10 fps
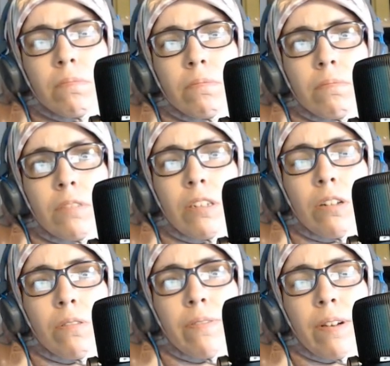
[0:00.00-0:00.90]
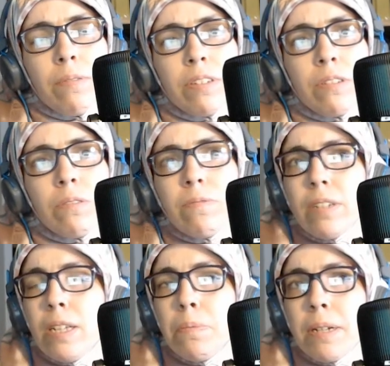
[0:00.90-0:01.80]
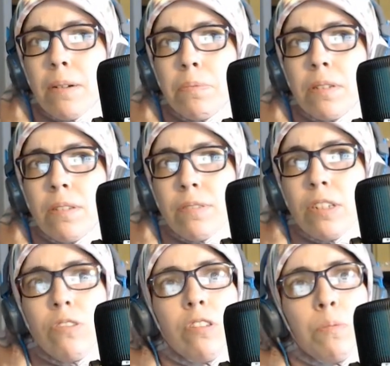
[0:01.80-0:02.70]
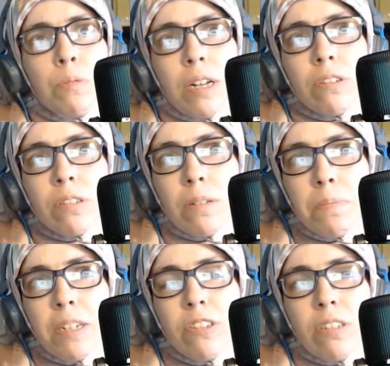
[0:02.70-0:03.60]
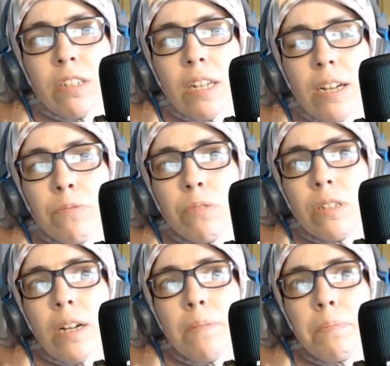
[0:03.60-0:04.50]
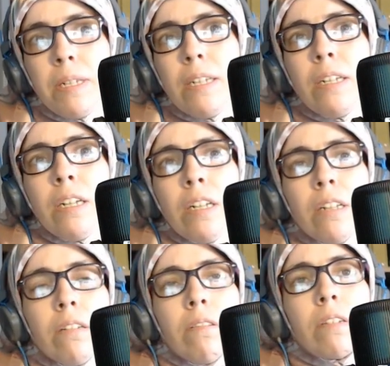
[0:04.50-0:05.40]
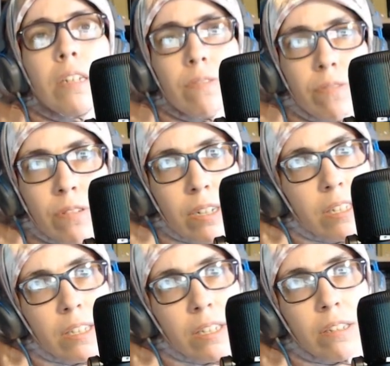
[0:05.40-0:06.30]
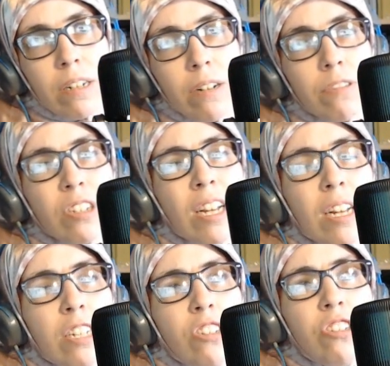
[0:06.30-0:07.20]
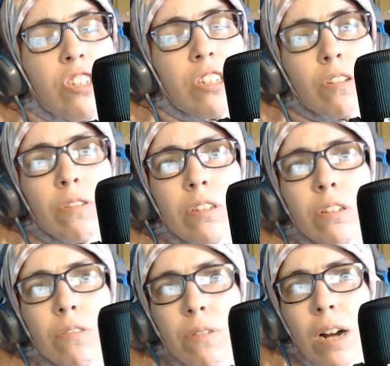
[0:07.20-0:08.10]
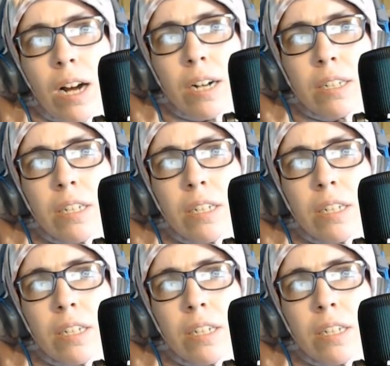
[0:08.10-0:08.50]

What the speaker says: if I wasn't keeping up with different YouTube channels that mentioned it, I would not be looking for anything Star Wars. Geode the Rock,